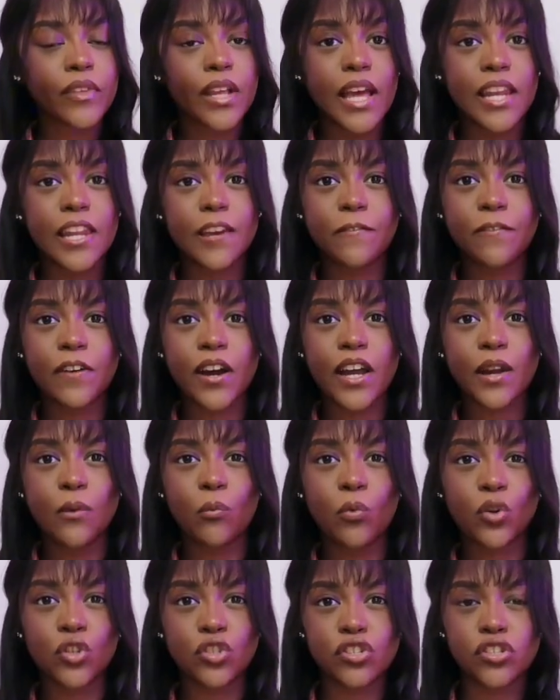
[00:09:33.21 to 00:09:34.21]
And if I
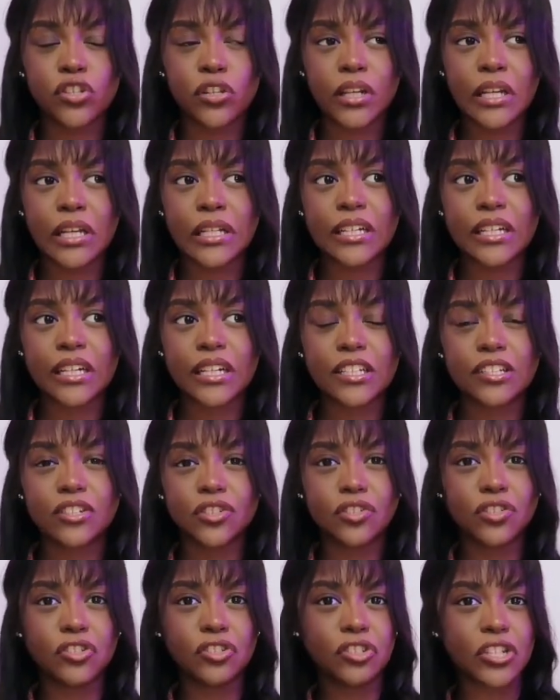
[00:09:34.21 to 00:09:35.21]
want to like
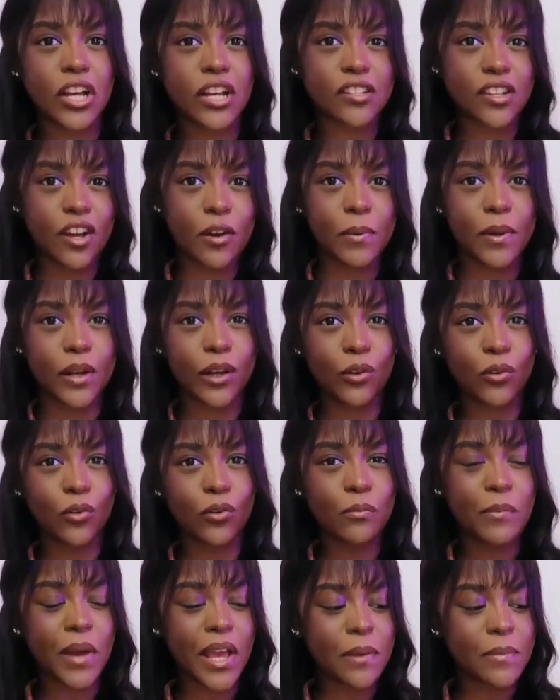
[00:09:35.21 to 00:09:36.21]
jazz it up a
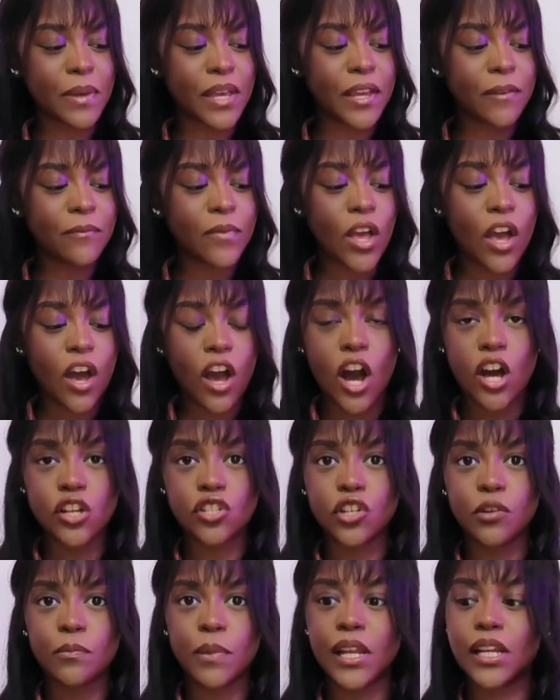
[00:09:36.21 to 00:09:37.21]
little, maybe I
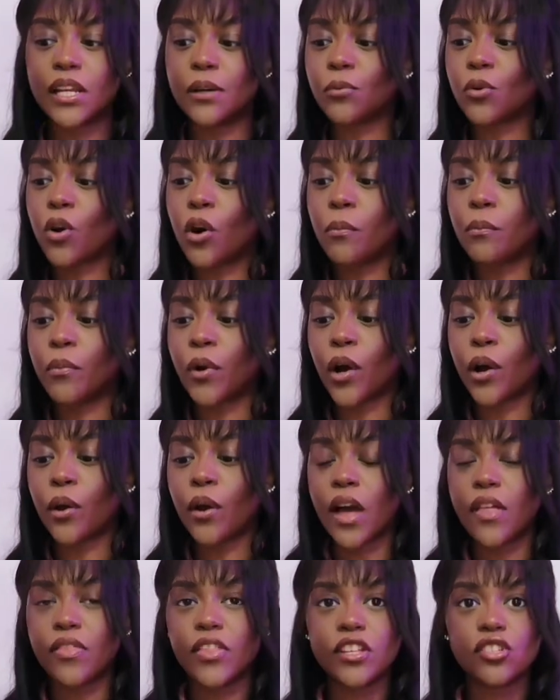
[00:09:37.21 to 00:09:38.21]
do my lip combo,
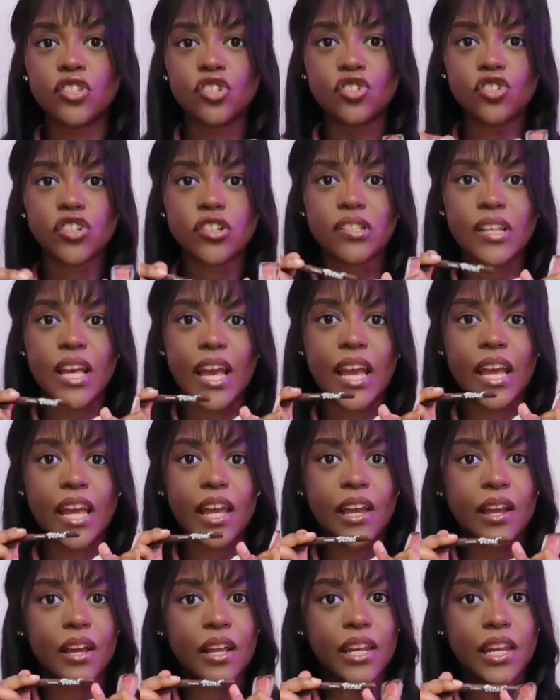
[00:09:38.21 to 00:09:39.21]
and this is just
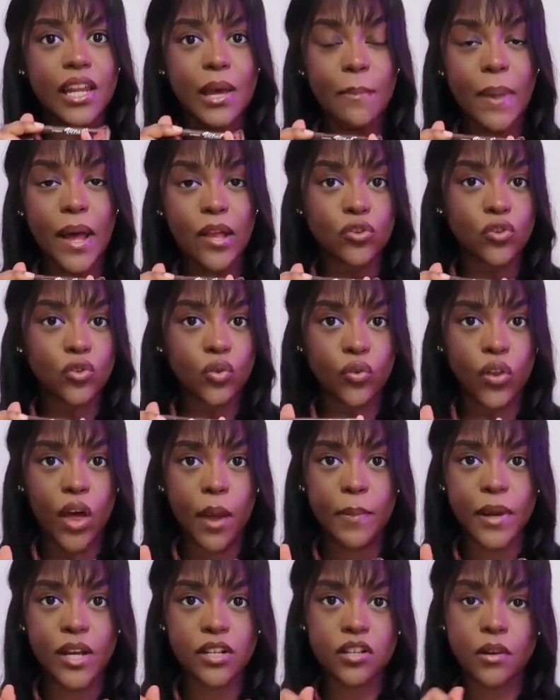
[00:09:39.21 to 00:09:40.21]
a lip pencil that
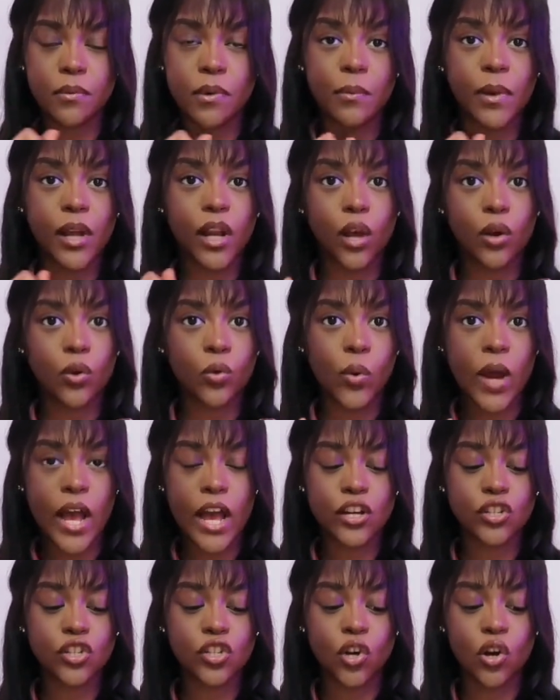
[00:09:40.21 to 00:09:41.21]
I picked up in my local
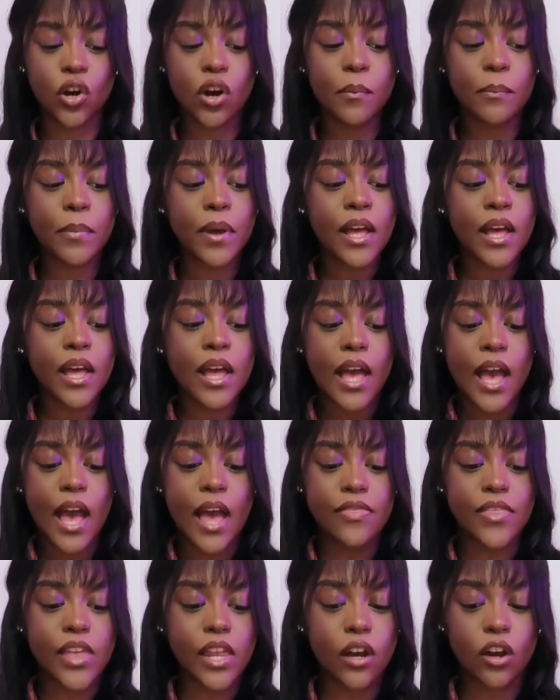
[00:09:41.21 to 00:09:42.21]
hair shop,
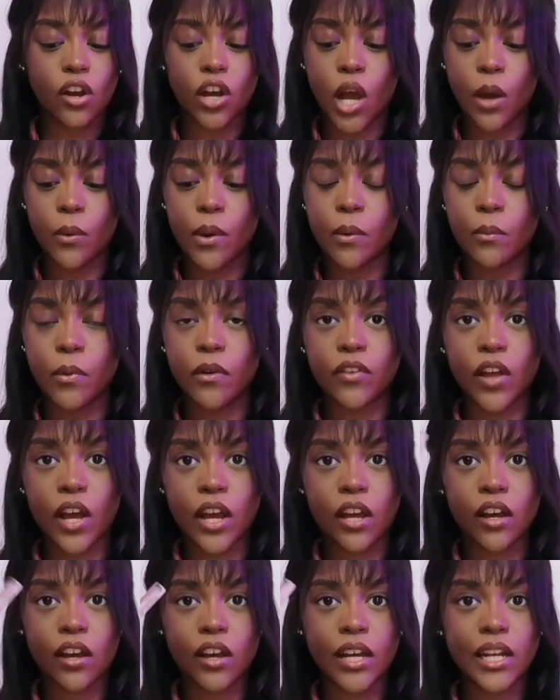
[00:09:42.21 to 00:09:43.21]
and then I'll go in with
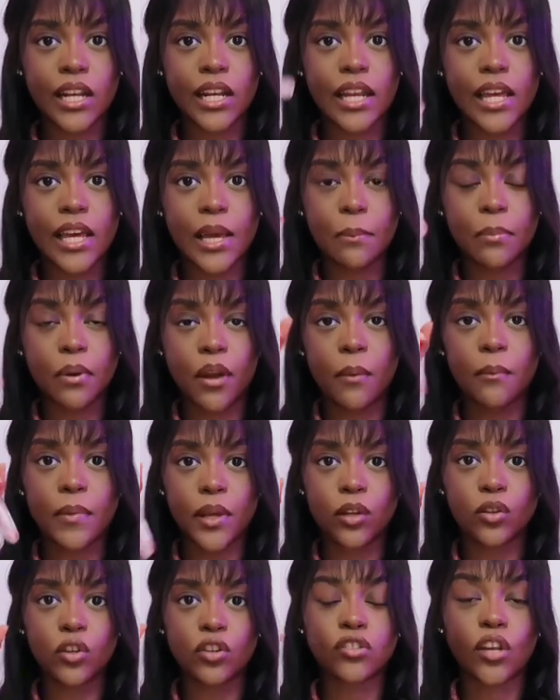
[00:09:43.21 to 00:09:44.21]
like a clear
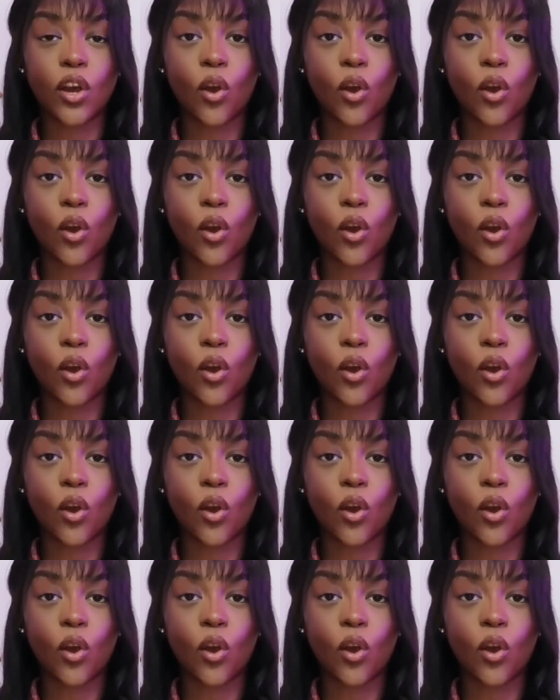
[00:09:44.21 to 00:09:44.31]
plumping gloss.